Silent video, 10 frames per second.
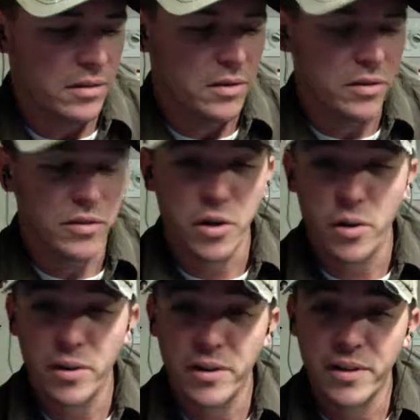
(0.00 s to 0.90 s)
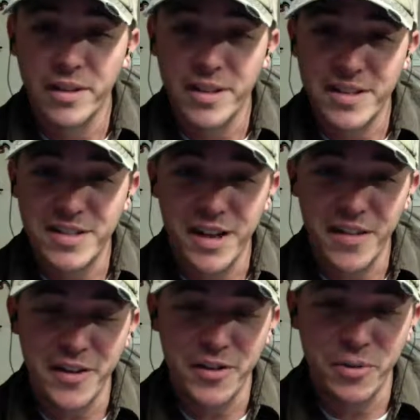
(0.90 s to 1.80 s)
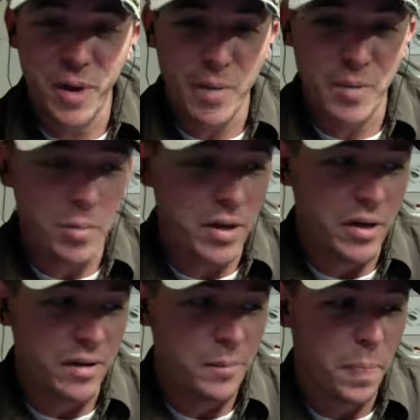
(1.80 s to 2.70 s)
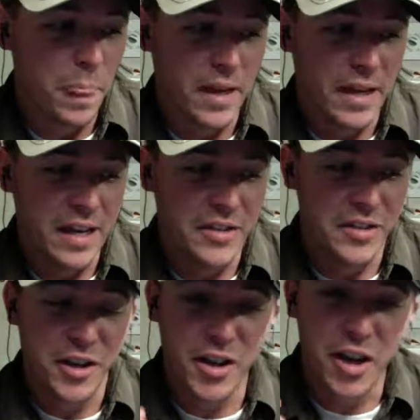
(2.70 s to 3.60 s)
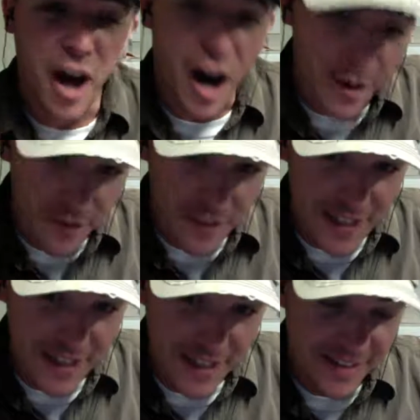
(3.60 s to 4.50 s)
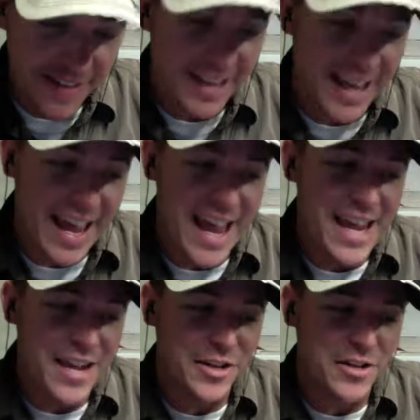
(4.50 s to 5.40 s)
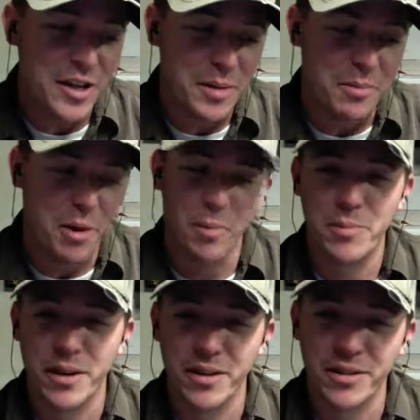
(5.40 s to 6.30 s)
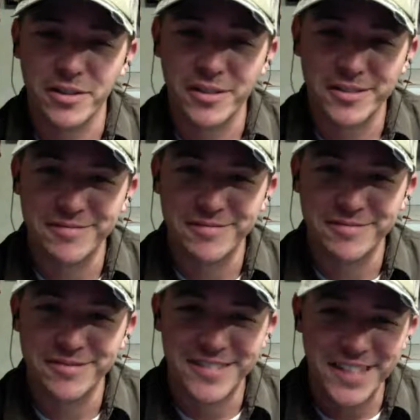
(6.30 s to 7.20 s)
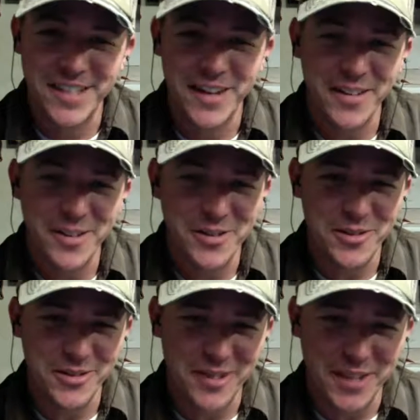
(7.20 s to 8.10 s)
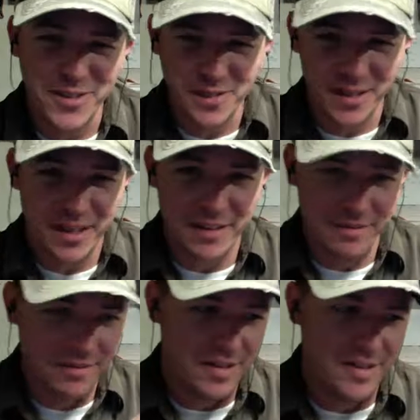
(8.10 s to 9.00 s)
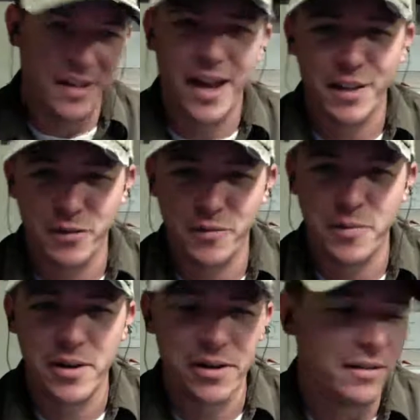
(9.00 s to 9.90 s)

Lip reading: So this is how they describe the beer. It's coffee aged in bourbon barrels. That's how that's like the style of beer.